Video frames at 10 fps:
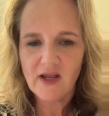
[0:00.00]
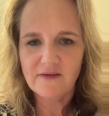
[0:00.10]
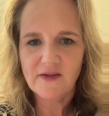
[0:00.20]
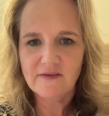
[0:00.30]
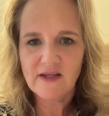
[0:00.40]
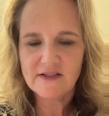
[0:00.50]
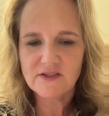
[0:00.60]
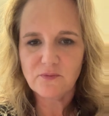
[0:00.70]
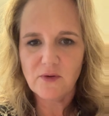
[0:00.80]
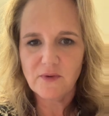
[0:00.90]
I think
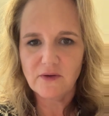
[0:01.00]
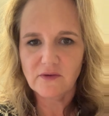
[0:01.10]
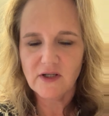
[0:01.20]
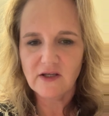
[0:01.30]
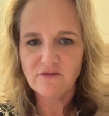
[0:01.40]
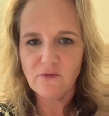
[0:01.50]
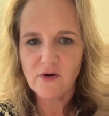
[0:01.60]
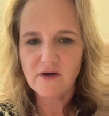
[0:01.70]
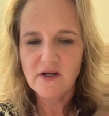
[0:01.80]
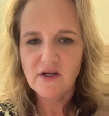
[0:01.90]
that's what we are looking
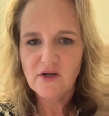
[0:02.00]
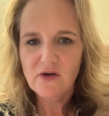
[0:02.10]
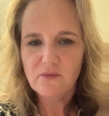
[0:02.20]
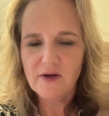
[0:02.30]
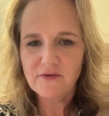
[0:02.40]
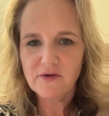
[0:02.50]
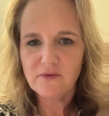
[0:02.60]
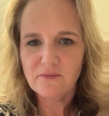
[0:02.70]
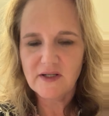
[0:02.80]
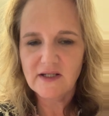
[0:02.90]
for,
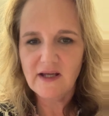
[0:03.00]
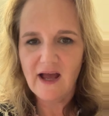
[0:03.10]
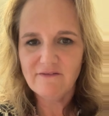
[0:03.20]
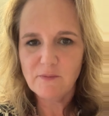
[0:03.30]
whether we have a